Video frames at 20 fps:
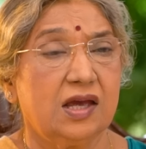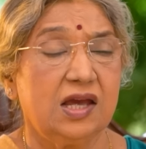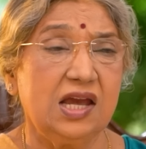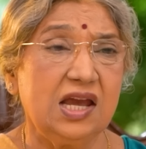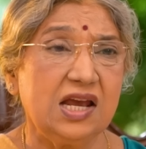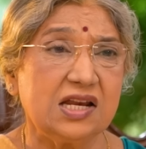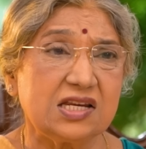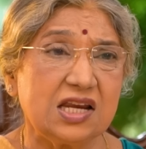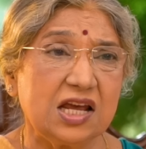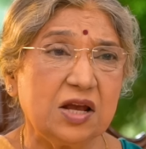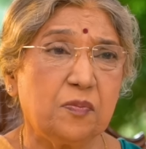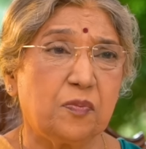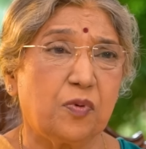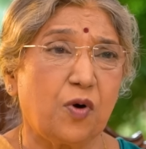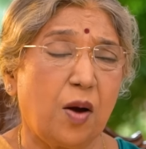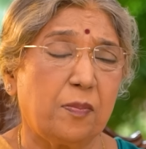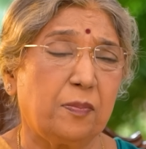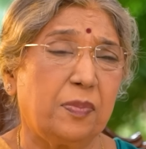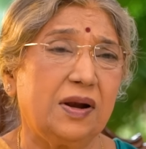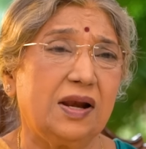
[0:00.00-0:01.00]
Eating
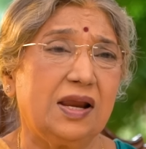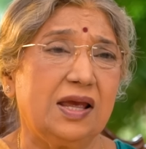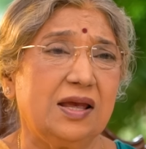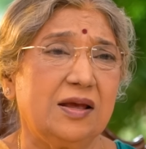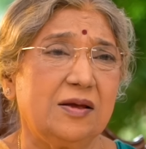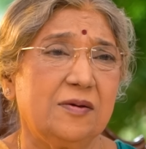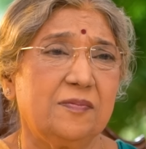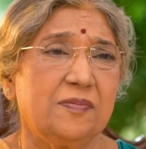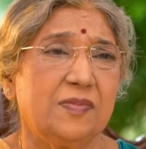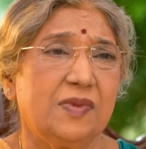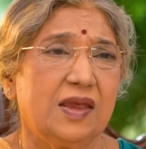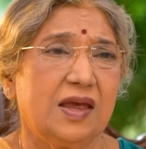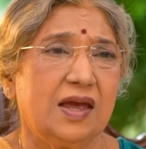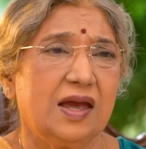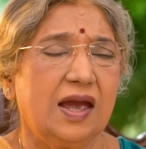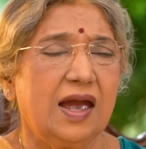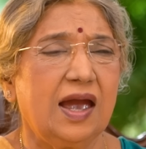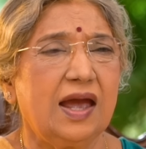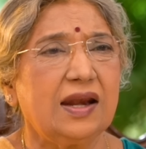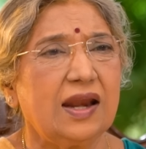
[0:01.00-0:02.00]
properly
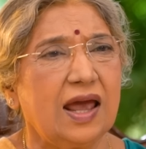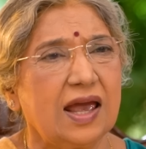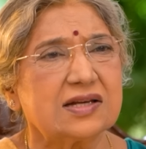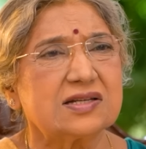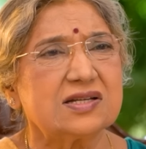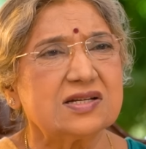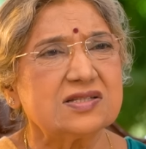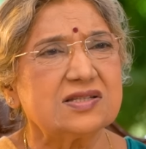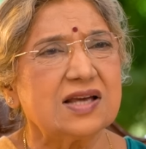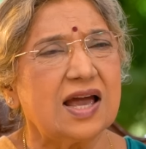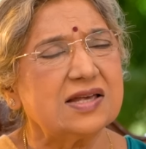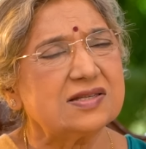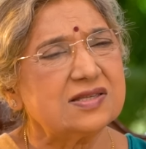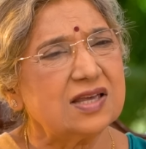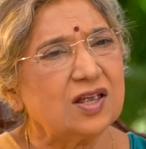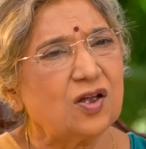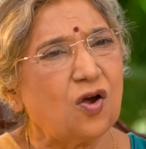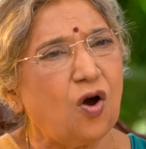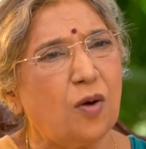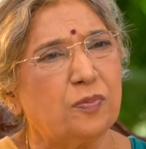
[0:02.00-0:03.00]
and
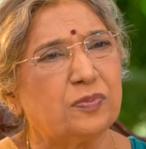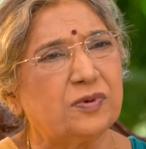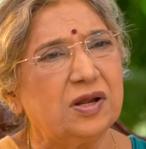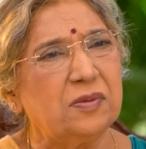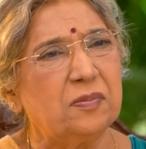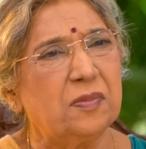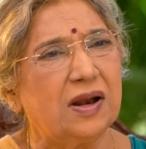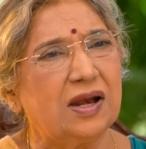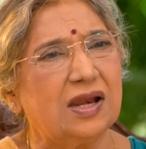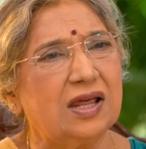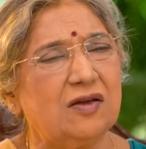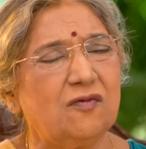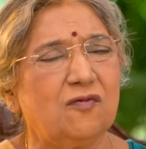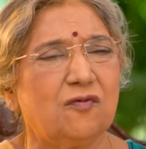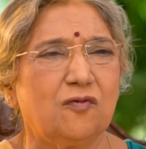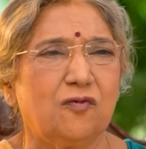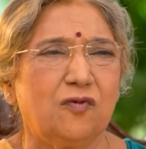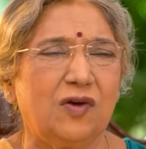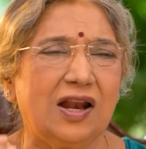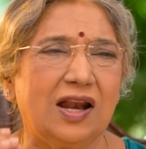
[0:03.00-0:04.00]
exercising optimally
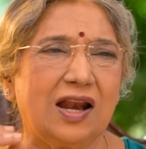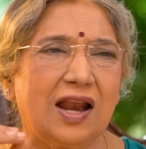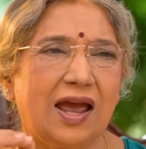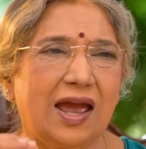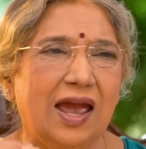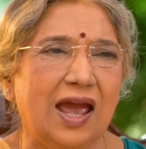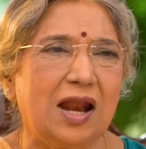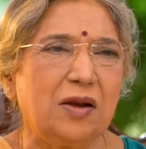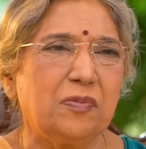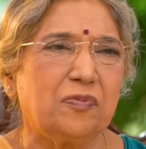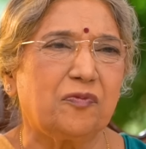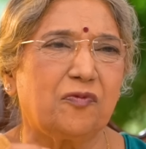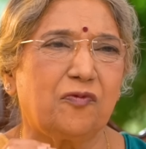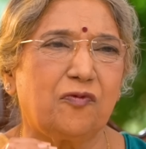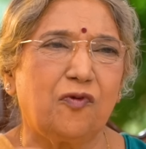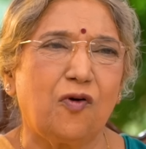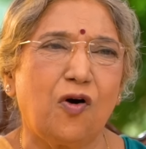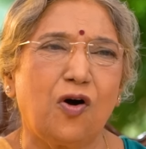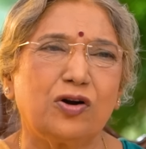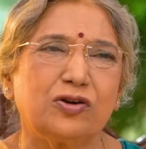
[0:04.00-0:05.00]
will help
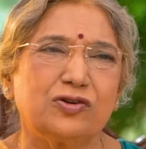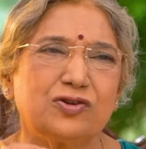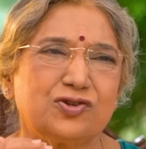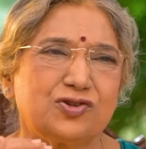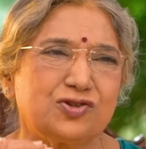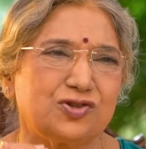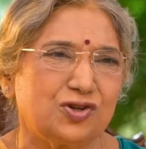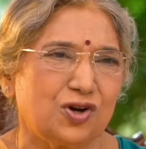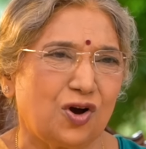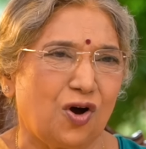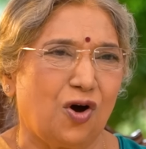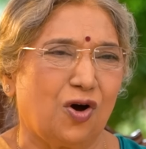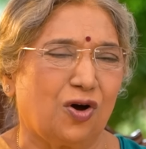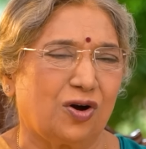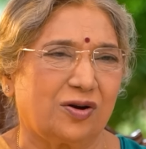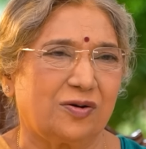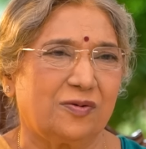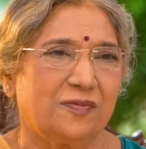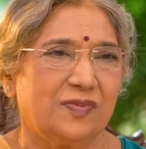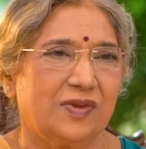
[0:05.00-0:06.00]
for sure.